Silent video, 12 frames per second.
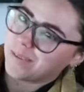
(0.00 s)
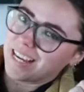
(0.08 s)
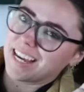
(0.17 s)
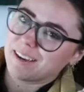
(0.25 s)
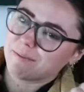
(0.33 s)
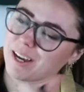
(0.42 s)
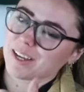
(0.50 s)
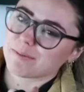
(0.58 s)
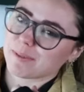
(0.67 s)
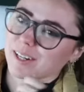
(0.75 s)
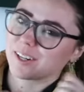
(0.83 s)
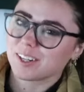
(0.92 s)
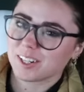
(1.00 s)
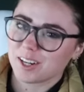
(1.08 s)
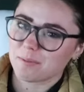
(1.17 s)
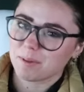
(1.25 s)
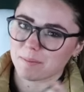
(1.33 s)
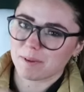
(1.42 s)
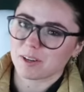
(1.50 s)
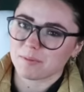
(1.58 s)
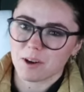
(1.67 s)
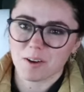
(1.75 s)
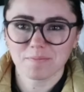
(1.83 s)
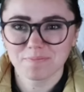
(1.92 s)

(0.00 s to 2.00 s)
me and my husband are gonna go play pickleball.